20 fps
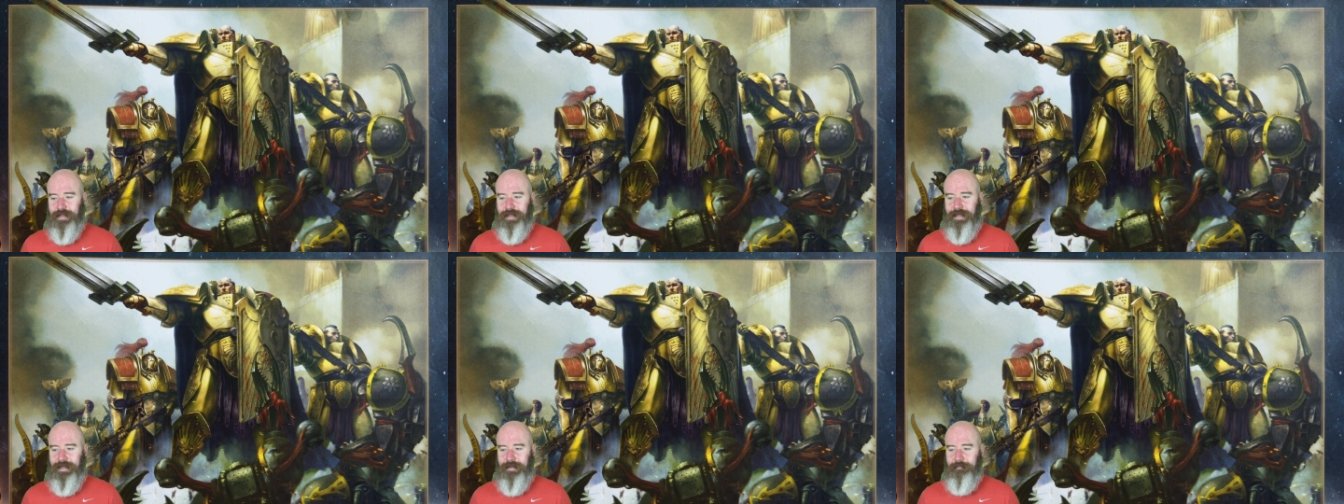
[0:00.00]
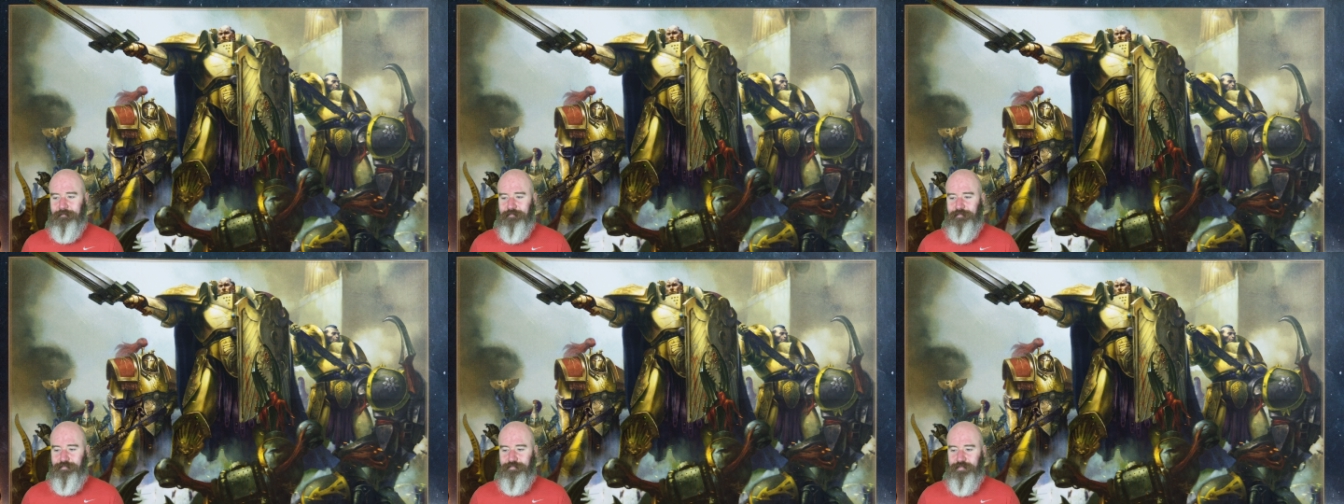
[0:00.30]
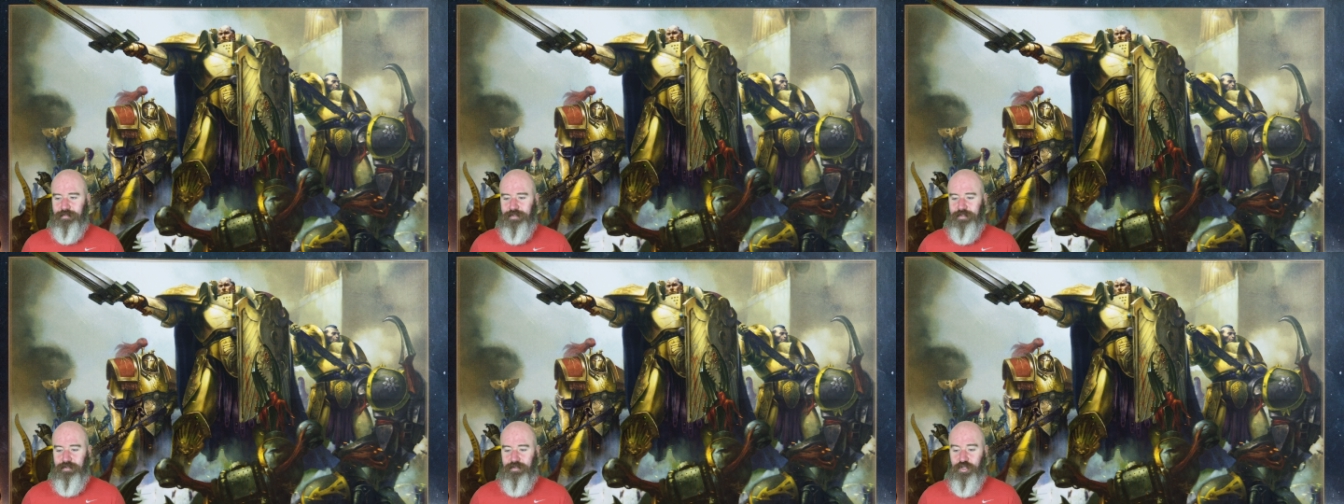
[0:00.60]

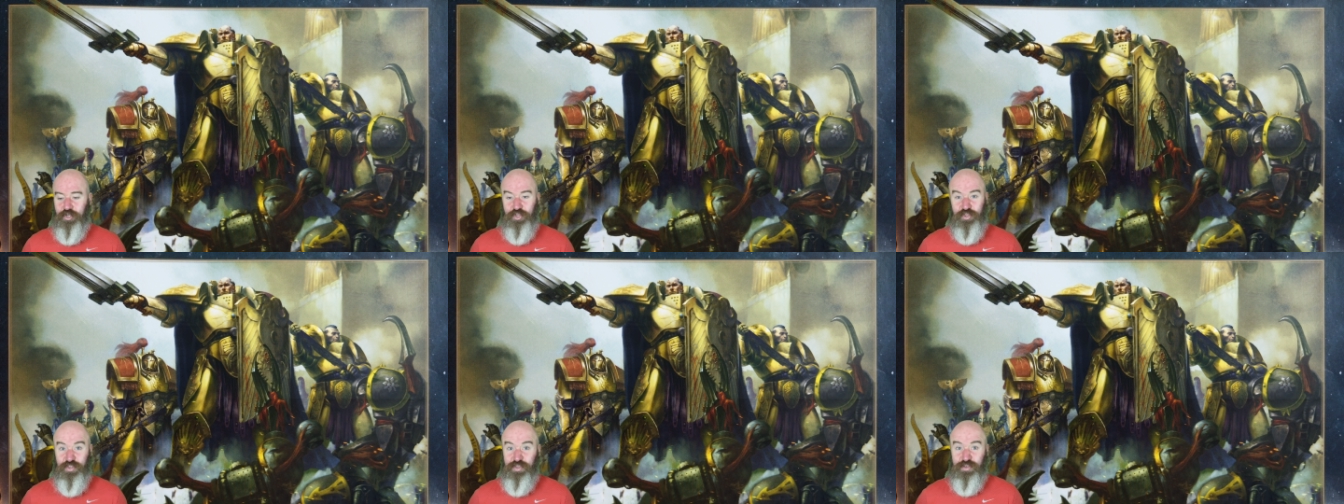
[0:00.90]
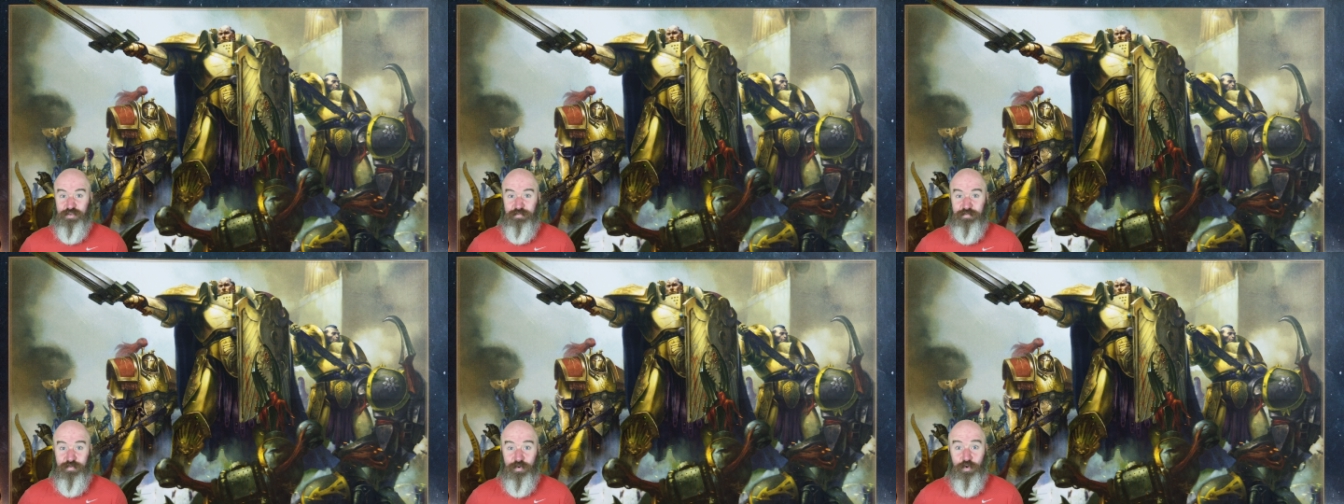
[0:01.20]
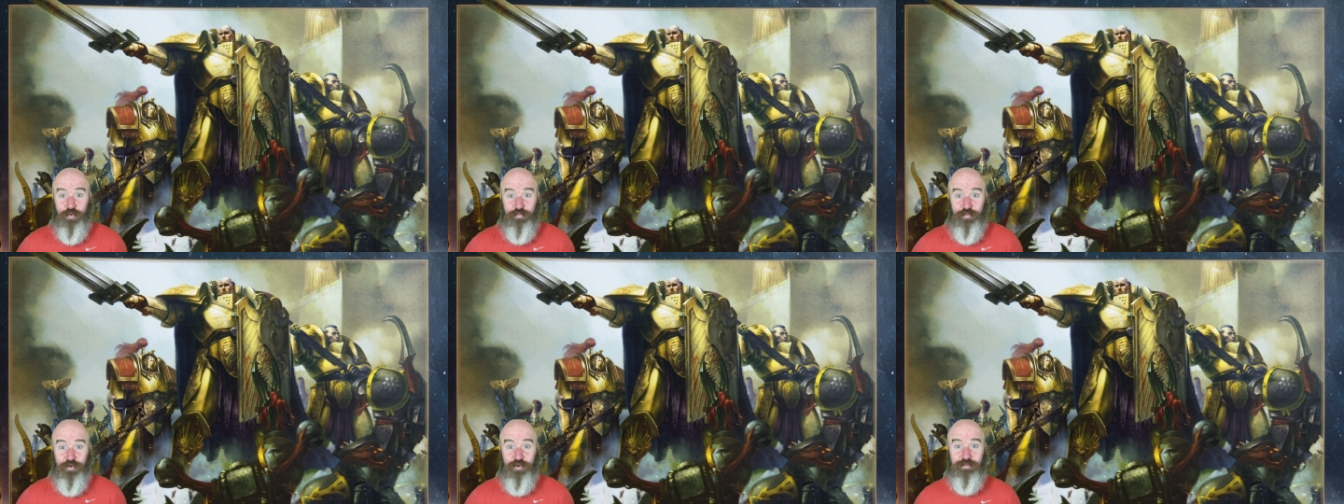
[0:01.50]
at the
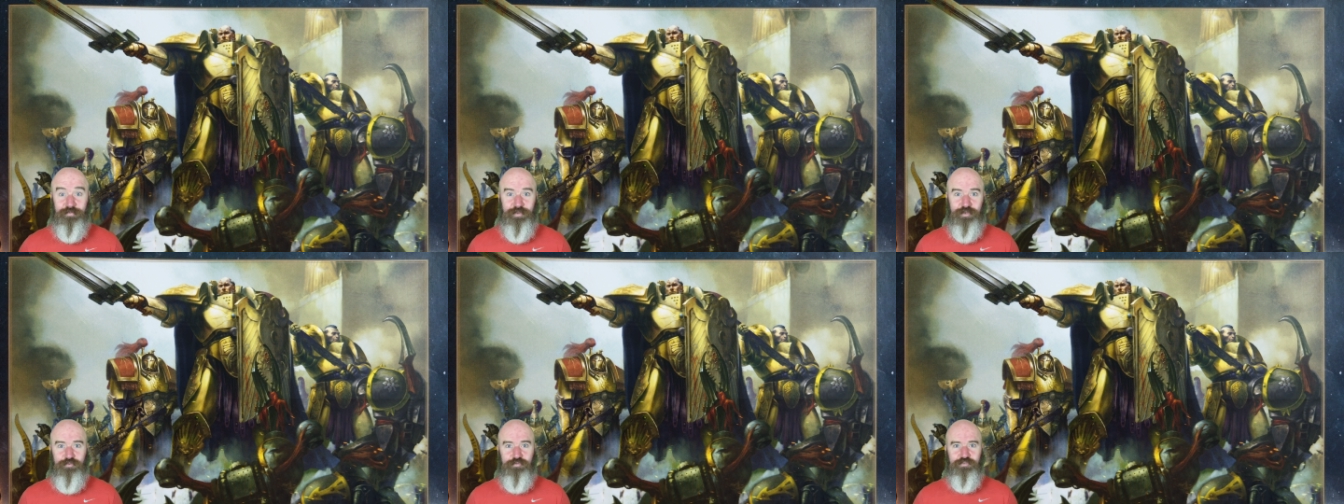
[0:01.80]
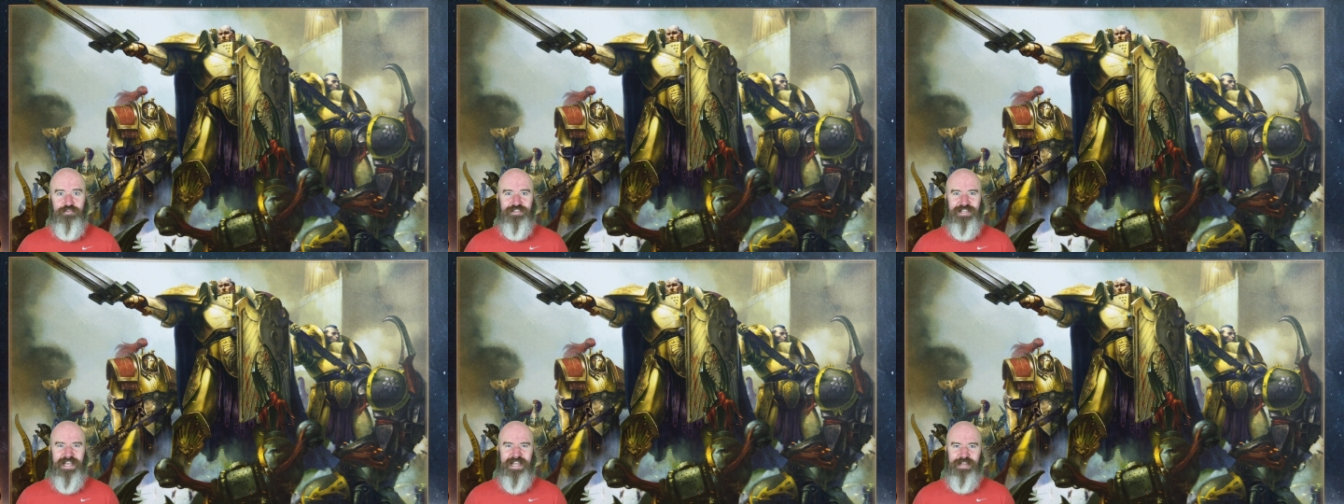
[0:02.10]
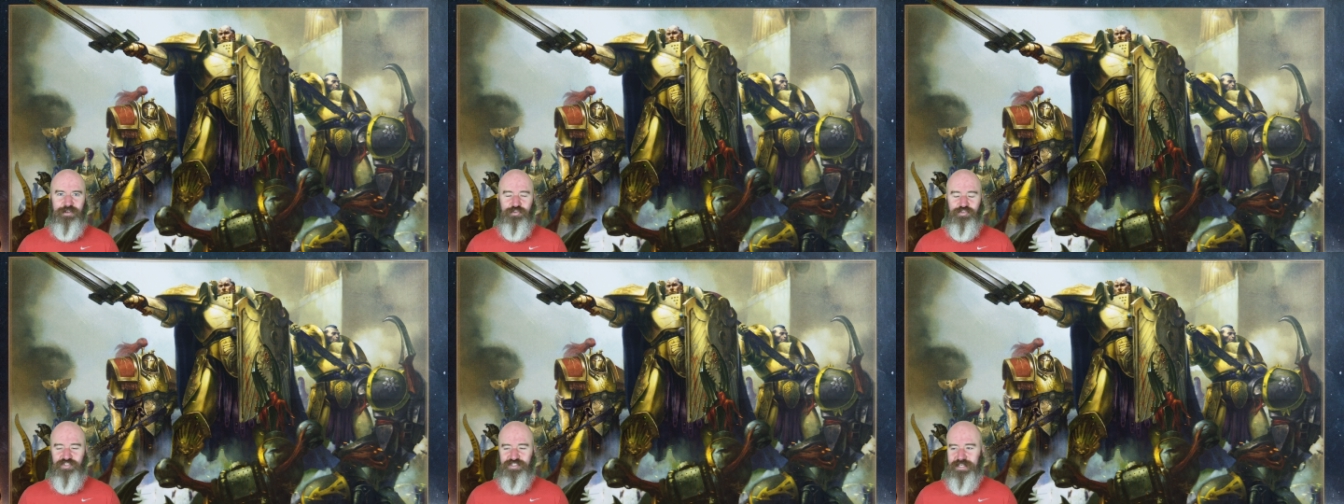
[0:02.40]
forefront of the
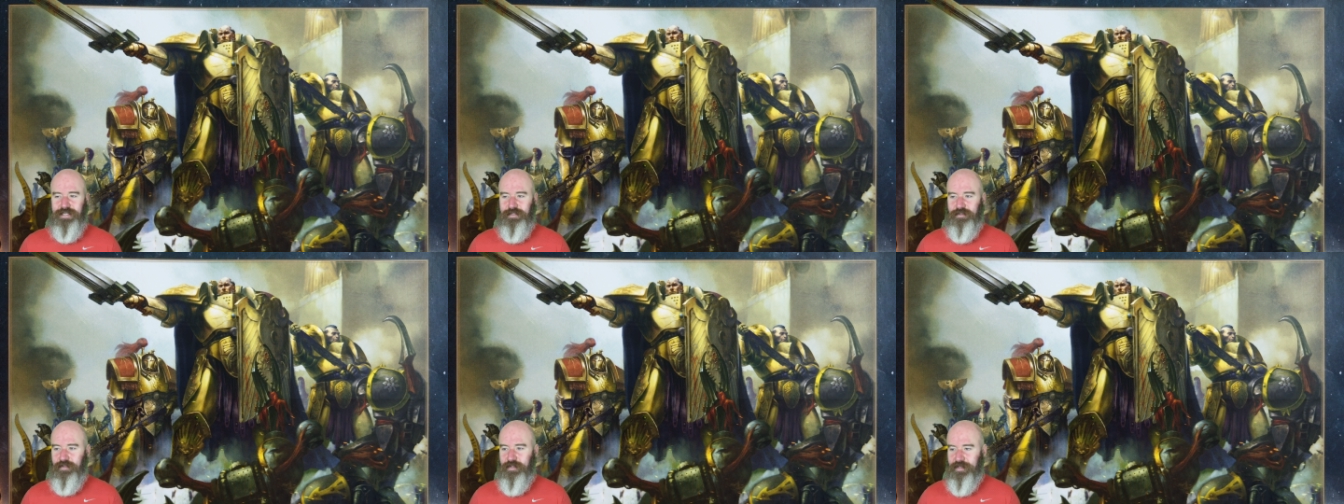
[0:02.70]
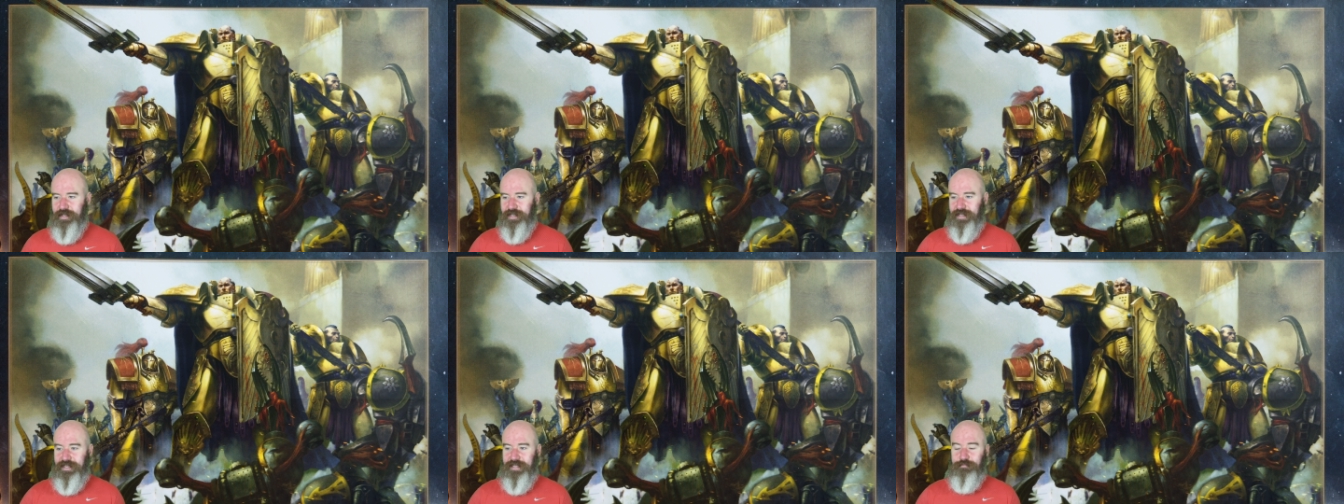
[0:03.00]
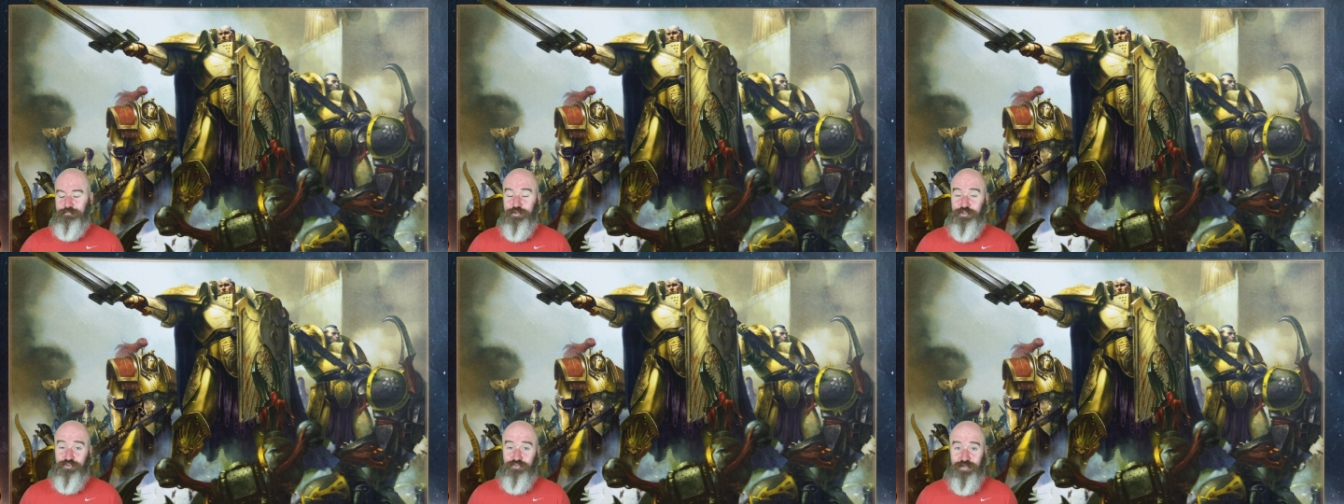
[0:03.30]
Crusade until
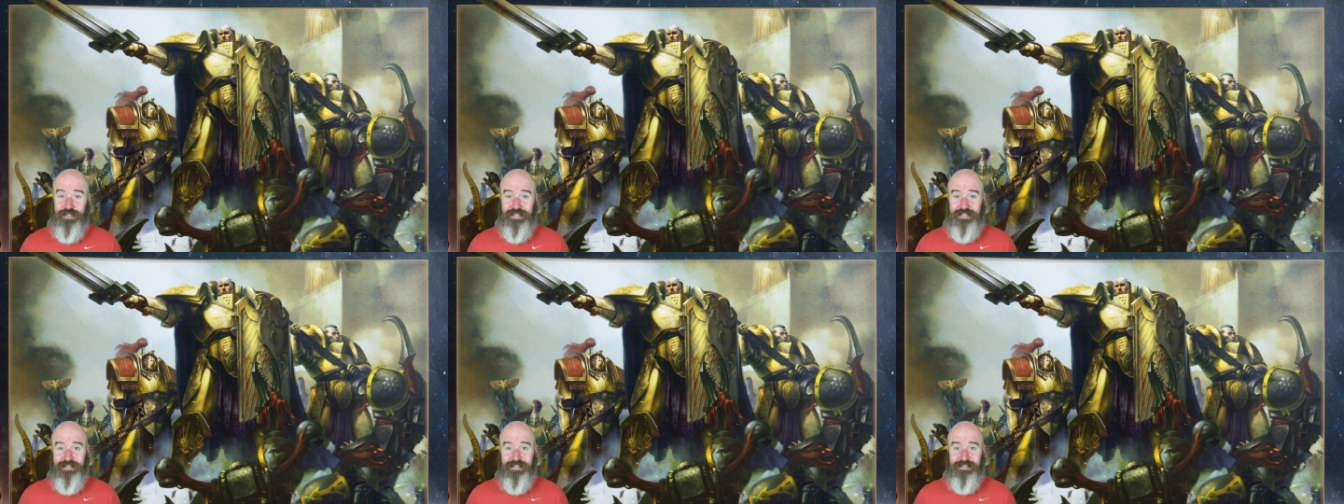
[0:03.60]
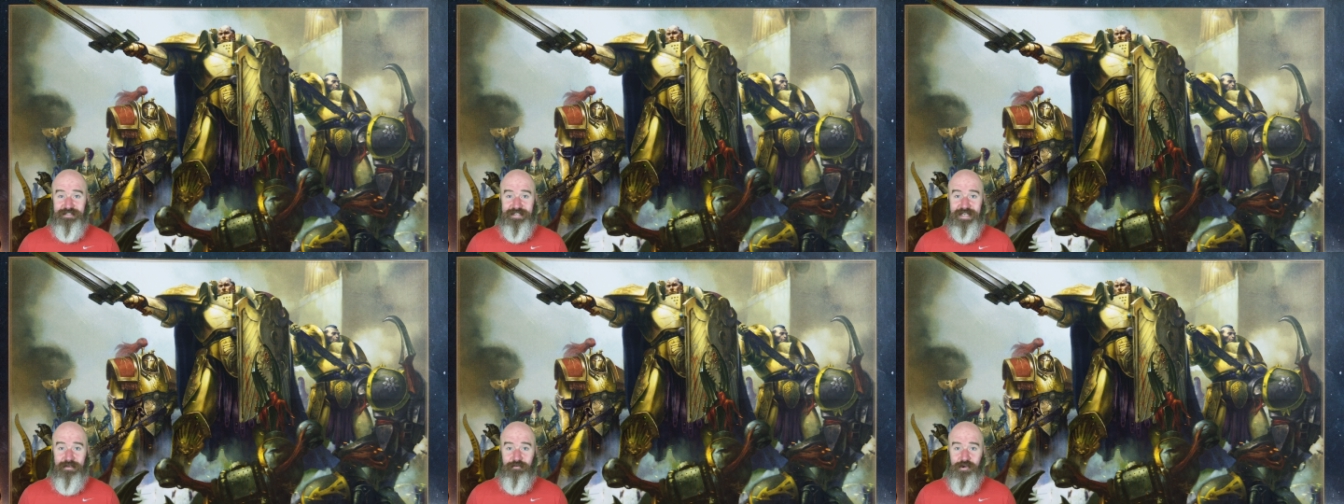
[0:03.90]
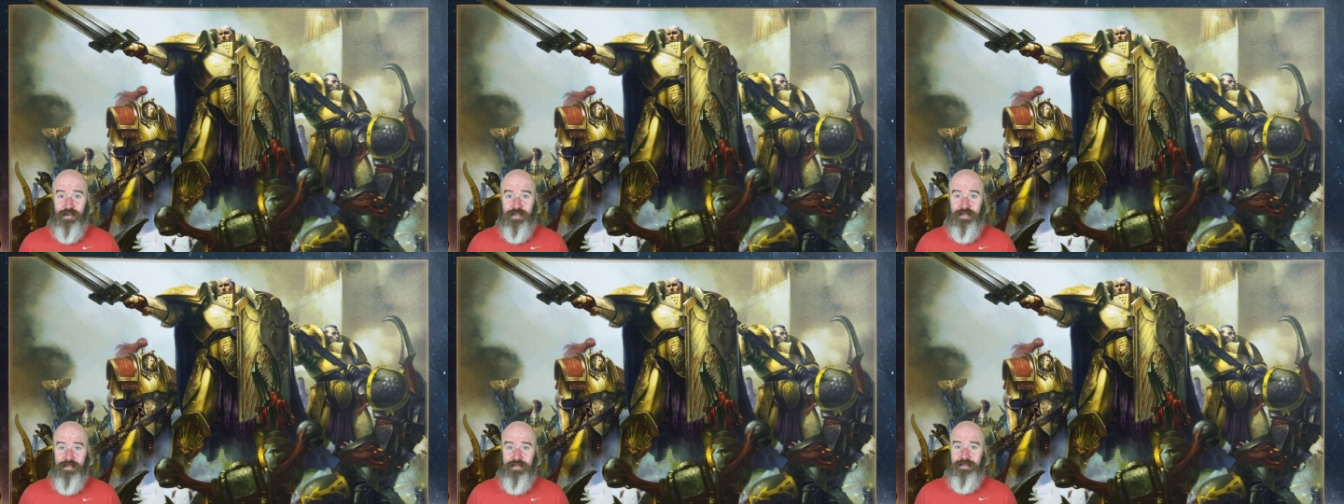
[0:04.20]
he retreated to Terra.